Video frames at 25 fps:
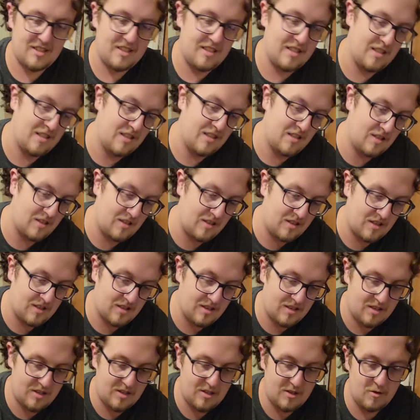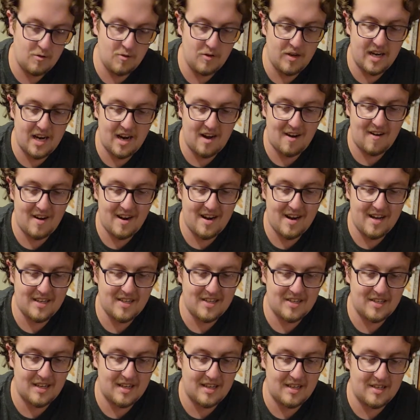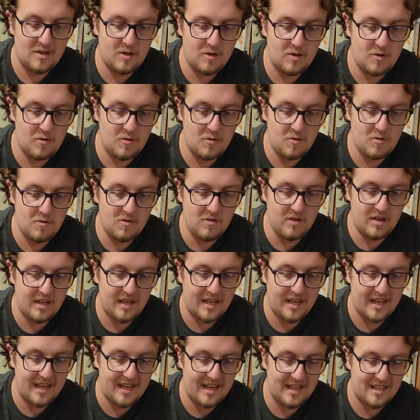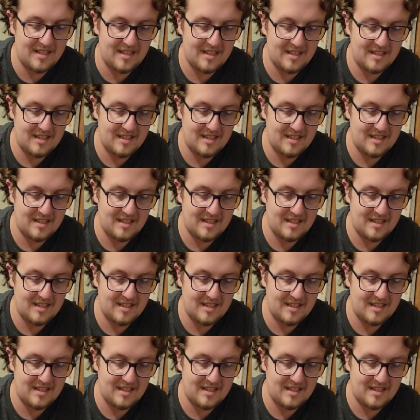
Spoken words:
is 2 Karas and 2 Kit.